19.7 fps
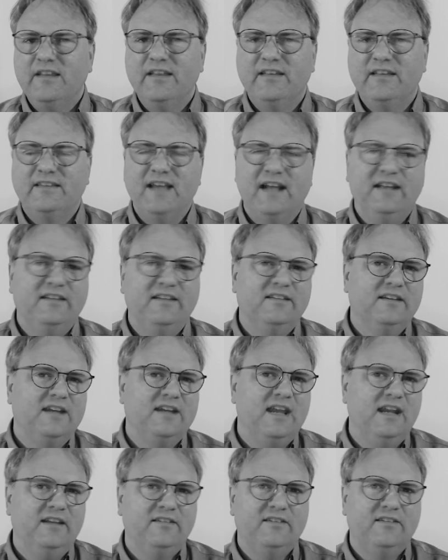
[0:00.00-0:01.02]
say that that is the
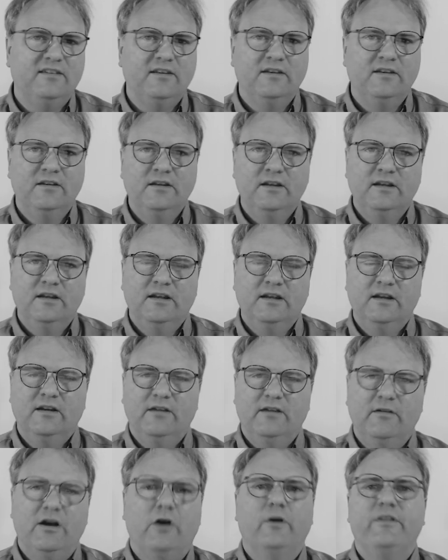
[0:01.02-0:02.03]
case
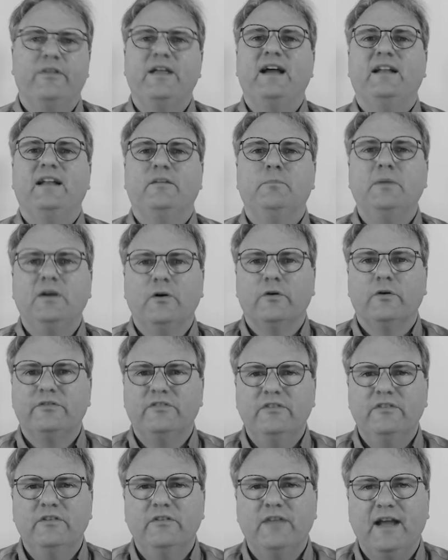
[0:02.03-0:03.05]
or that is
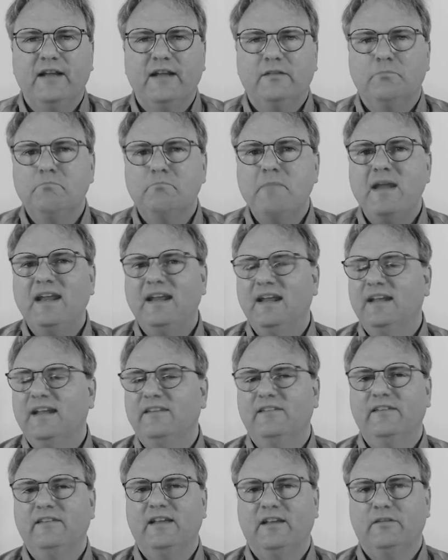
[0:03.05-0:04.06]
because that make
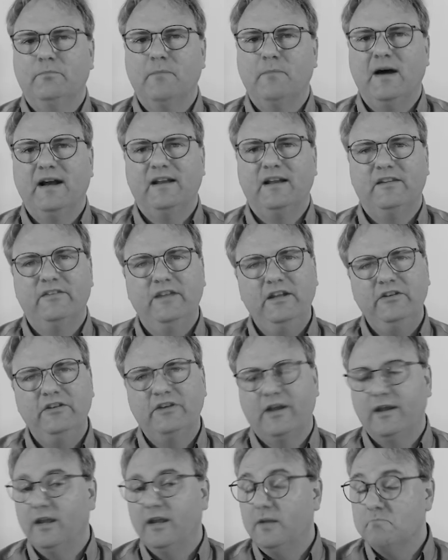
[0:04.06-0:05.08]
isn't as smart as
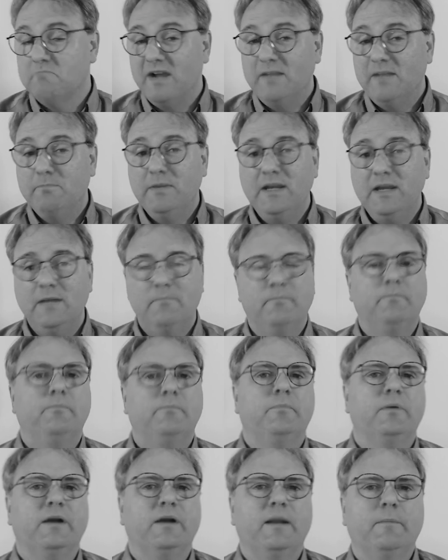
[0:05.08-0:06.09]
Ninja. It might be,
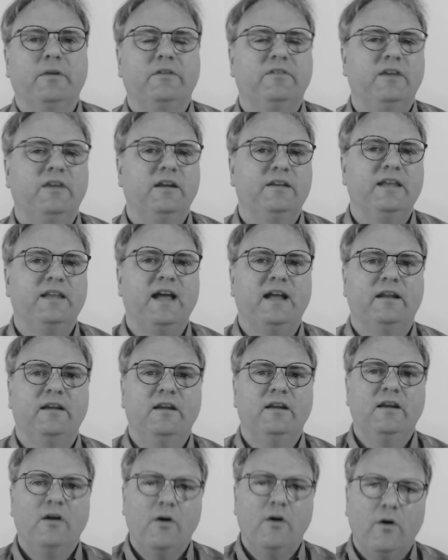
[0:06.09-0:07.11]
but I'm not saying that.
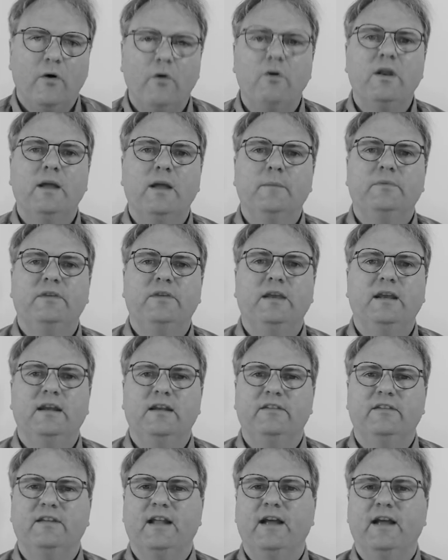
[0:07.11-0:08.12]
All I'm
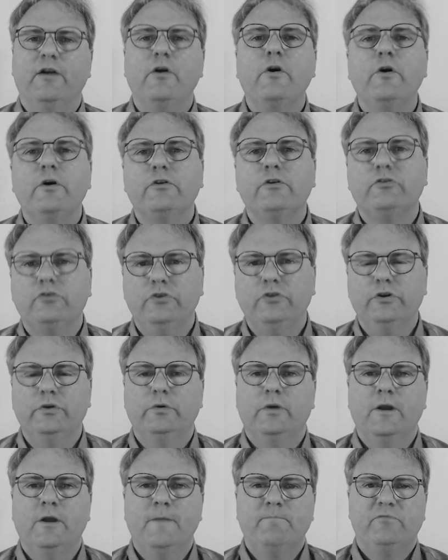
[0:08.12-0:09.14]
saying is I urge
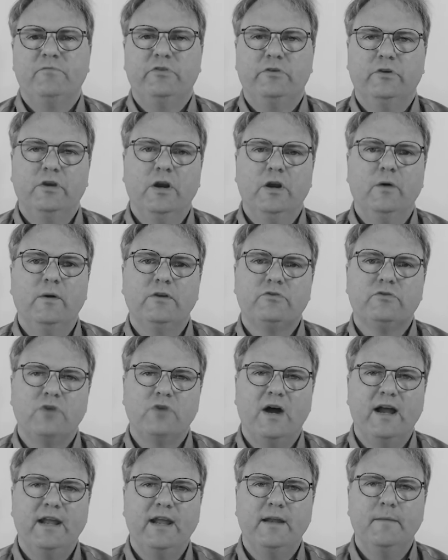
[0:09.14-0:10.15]
you to go and
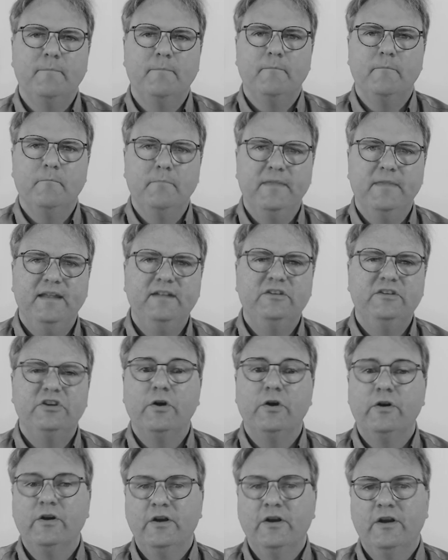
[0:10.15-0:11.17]
try
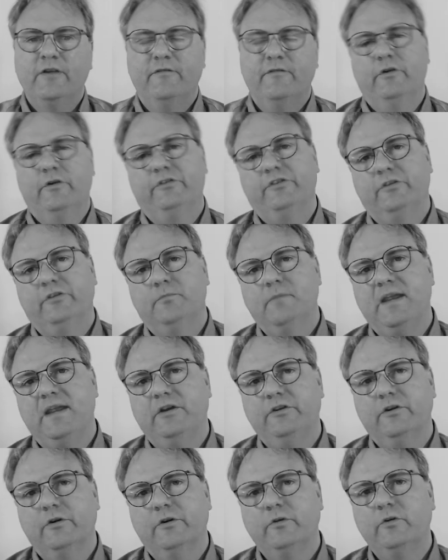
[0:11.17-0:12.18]
Ninja versus
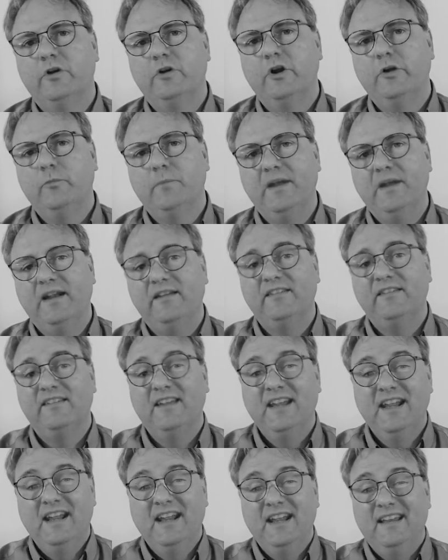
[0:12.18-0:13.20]
make on your own code
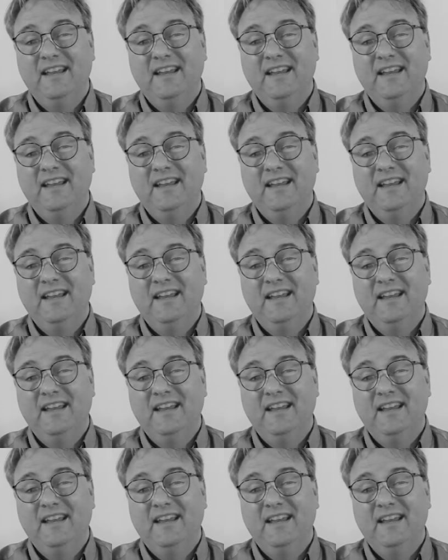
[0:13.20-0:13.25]
base.